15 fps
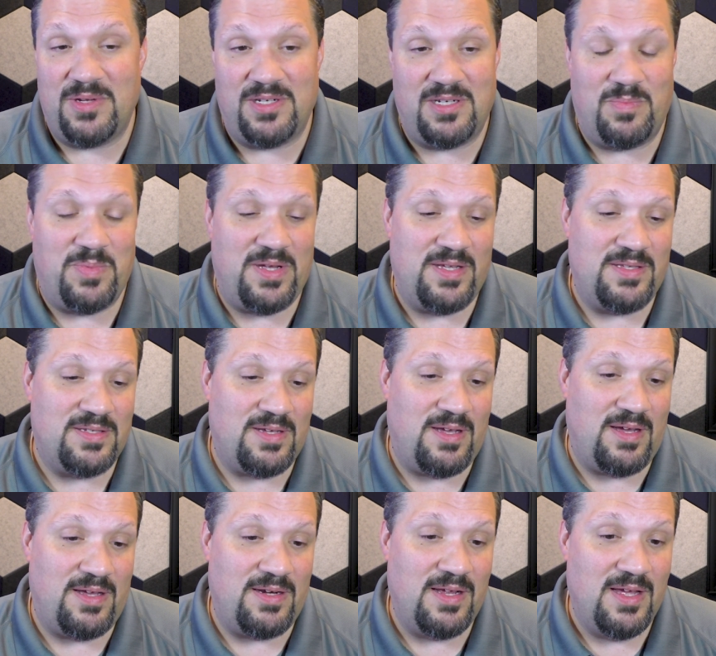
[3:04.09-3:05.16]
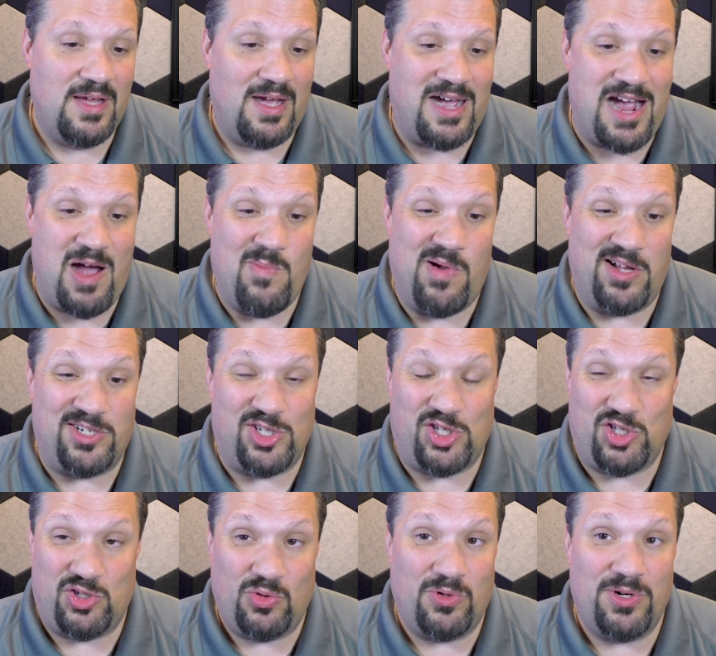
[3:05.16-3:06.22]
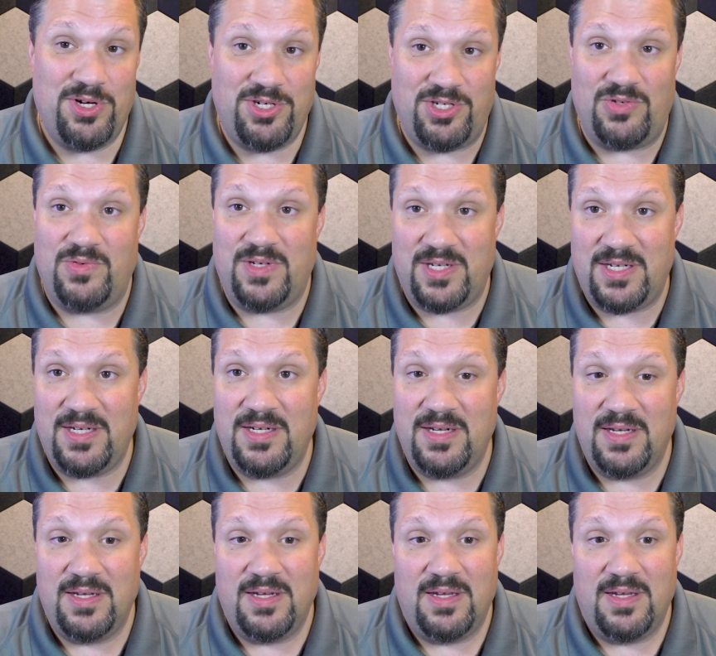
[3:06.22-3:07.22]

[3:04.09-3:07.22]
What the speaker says: It depends on how much storage you need,